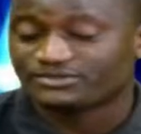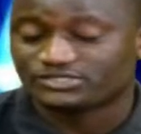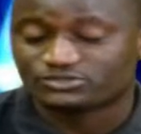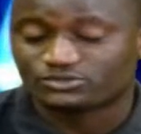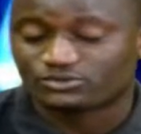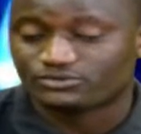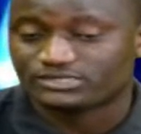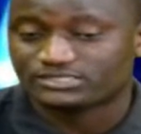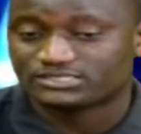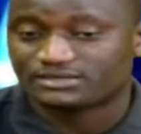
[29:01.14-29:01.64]

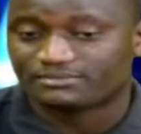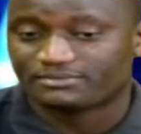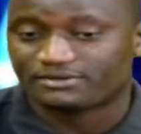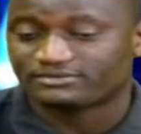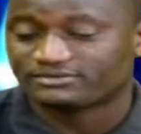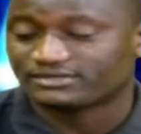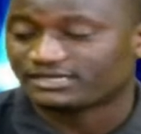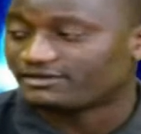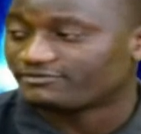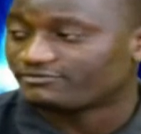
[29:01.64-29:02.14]
stories
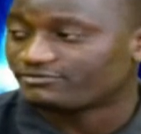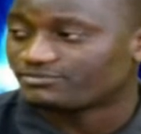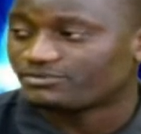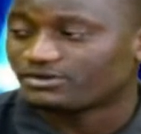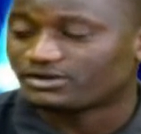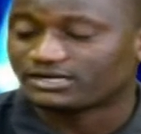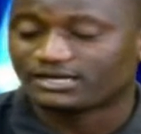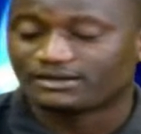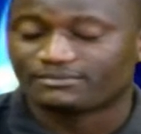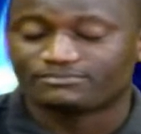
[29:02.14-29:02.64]
about Ghana
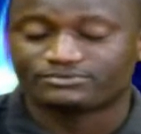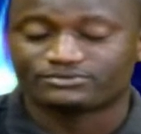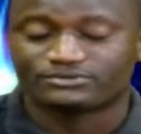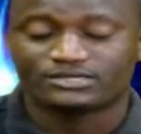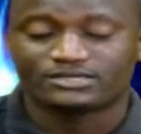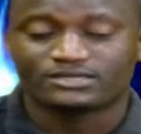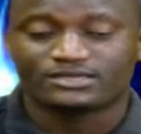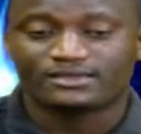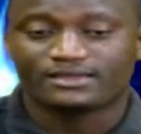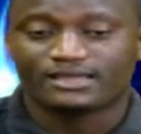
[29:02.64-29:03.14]
Football Club,
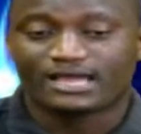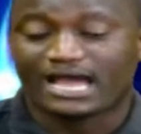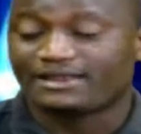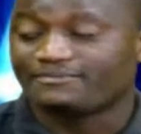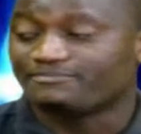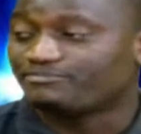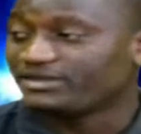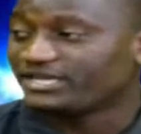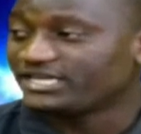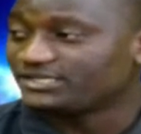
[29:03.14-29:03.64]

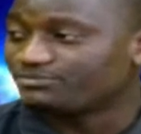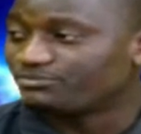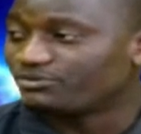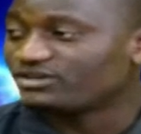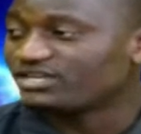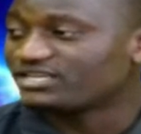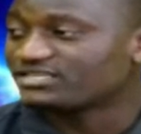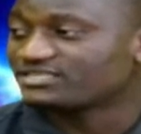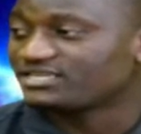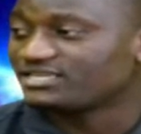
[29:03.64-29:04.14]
unpaid
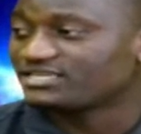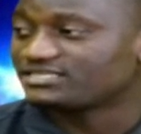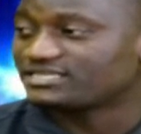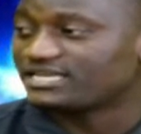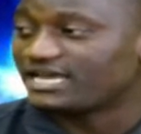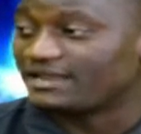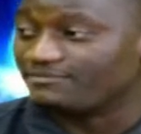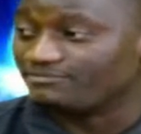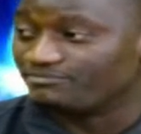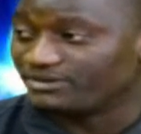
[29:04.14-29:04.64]
bonuses,
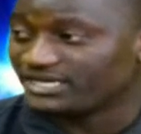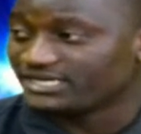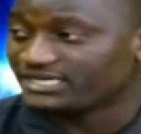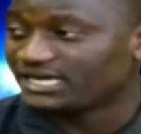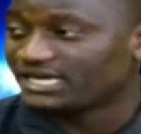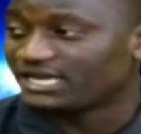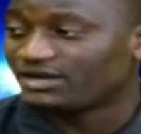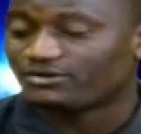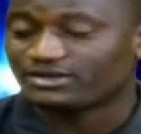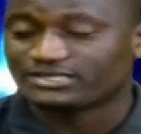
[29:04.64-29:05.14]
unpaid
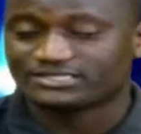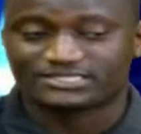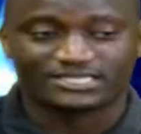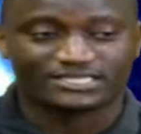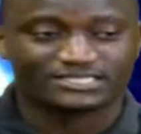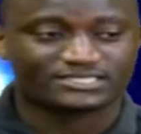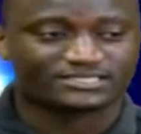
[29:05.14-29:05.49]
allowances.